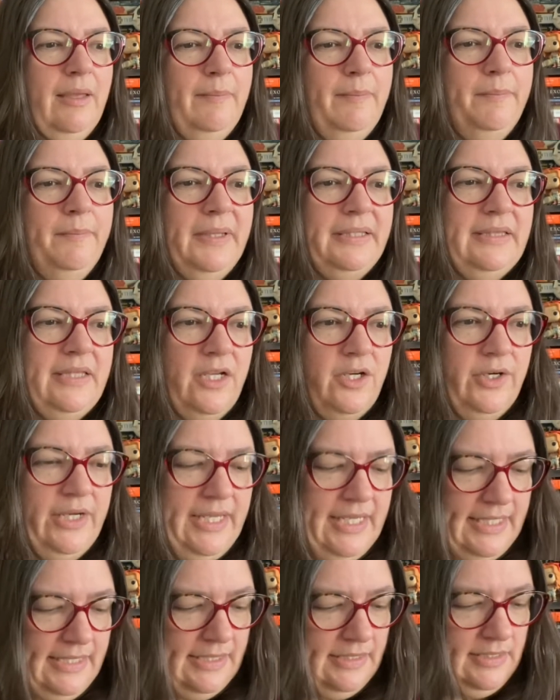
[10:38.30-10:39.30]
but there
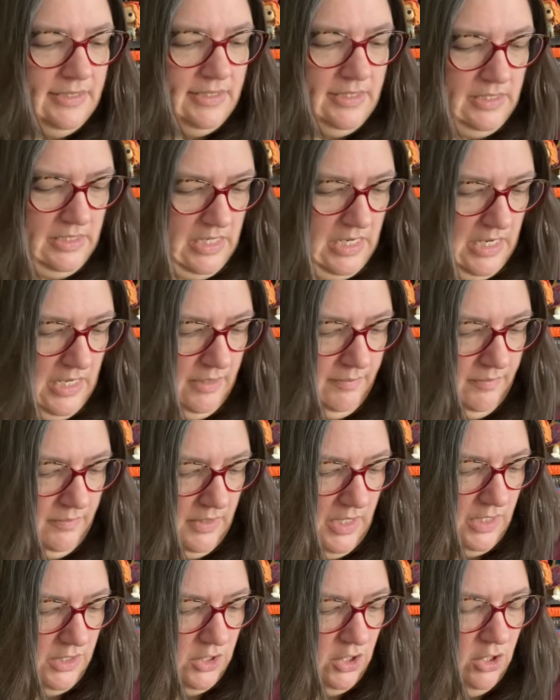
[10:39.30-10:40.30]
is um,
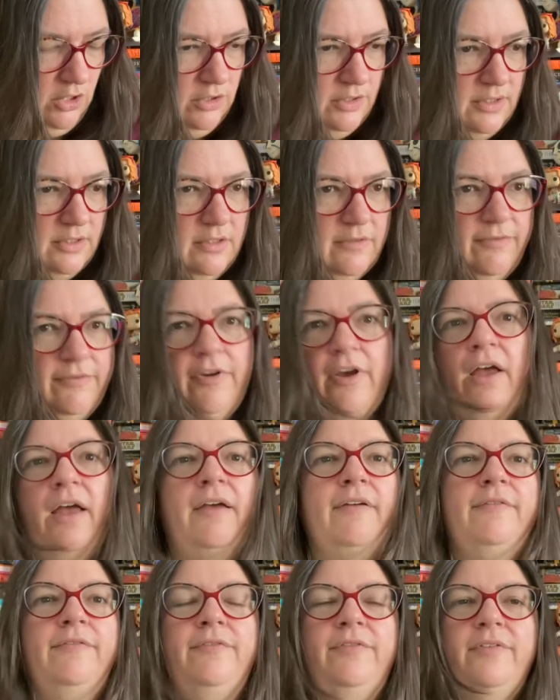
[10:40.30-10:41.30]
a use
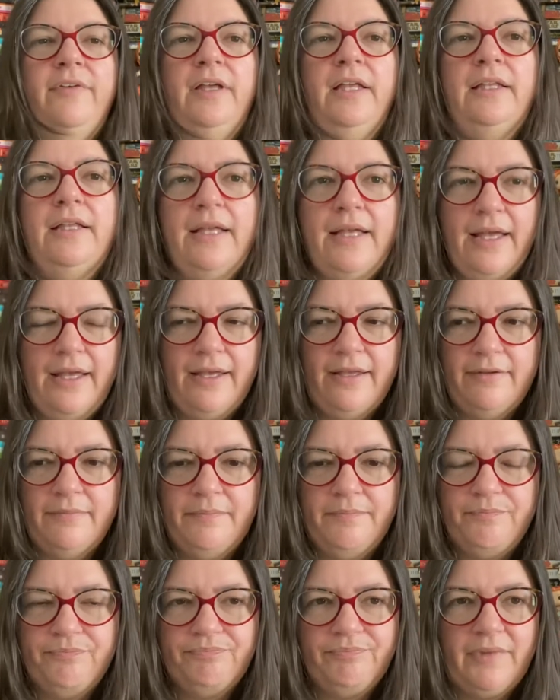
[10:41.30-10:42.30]
of
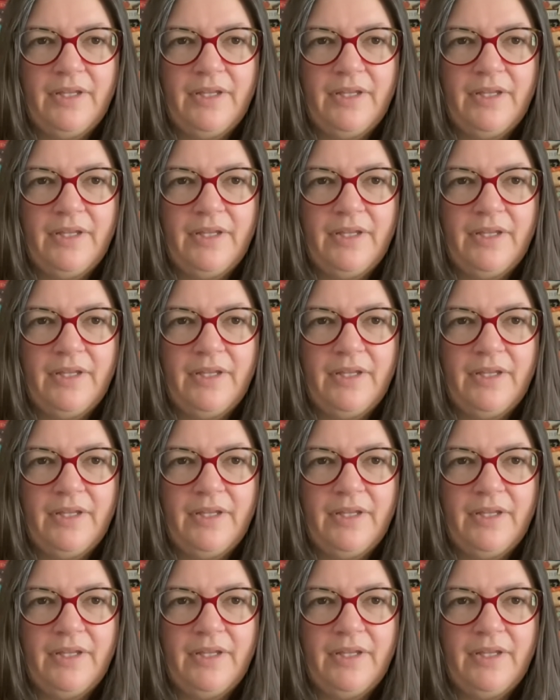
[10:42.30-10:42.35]
um,